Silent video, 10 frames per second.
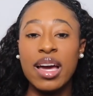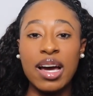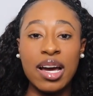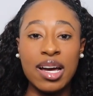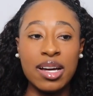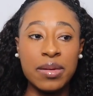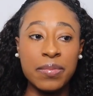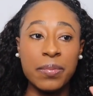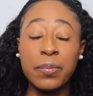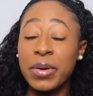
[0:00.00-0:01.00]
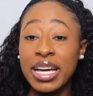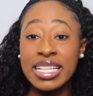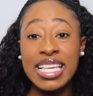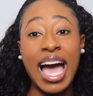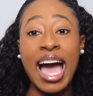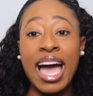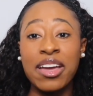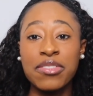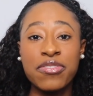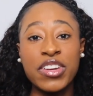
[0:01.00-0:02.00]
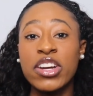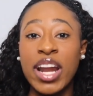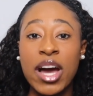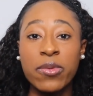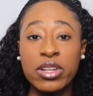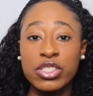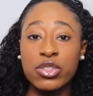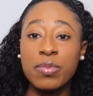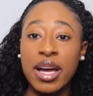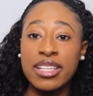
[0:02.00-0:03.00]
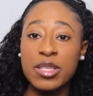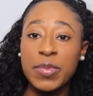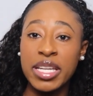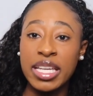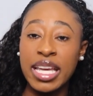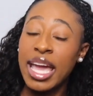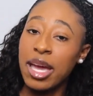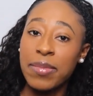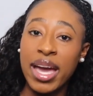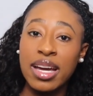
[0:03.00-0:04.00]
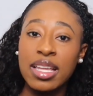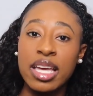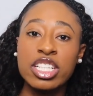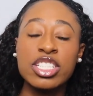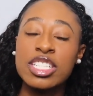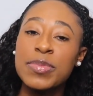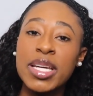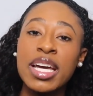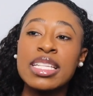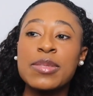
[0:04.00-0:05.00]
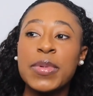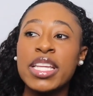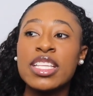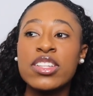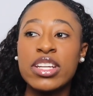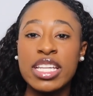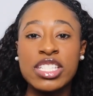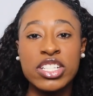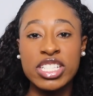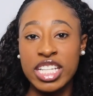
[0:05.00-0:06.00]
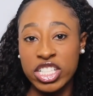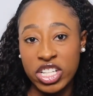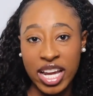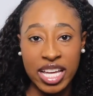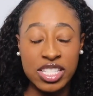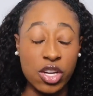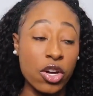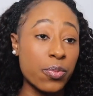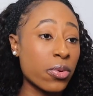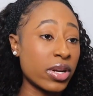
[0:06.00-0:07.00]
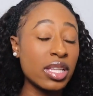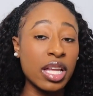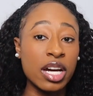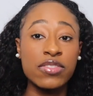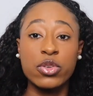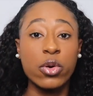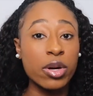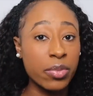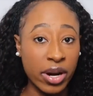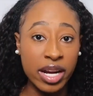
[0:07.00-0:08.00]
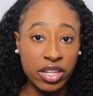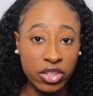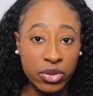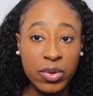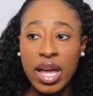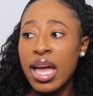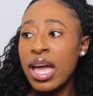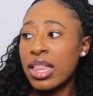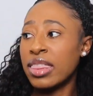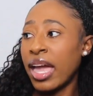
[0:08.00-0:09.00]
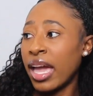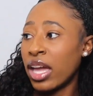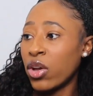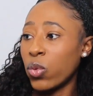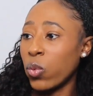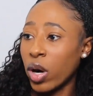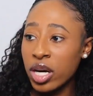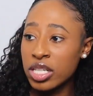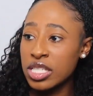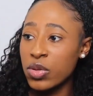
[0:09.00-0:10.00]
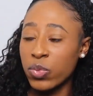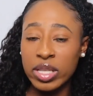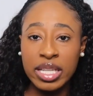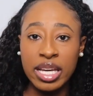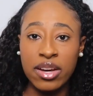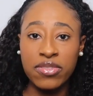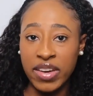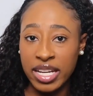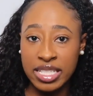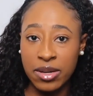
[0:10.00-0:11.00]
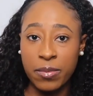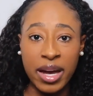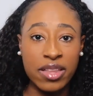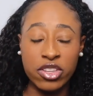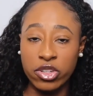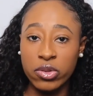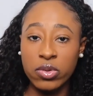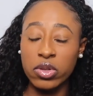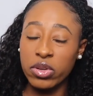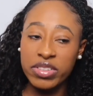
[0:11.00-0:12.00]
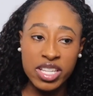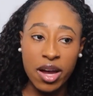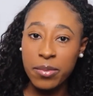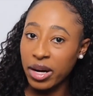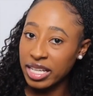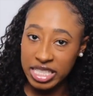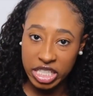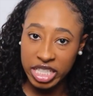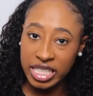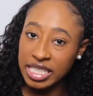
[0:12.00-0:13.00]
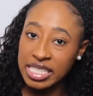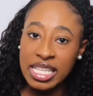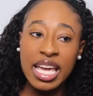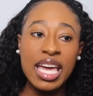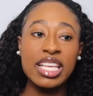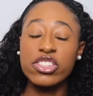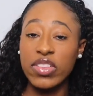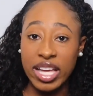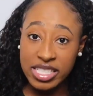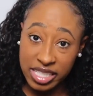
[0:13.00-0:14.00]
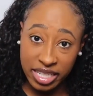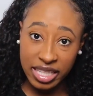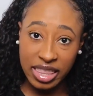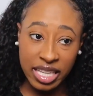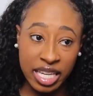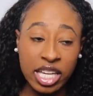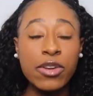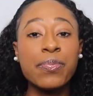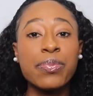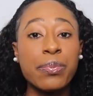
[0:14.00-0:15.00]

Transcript: Um, but I figured I would do my Speedy handbag collection just because Speedies are easier to get your hands on pre-loved or brand new. They weren't really affected by the new Louis Vuitton price increase, so that's a good thing.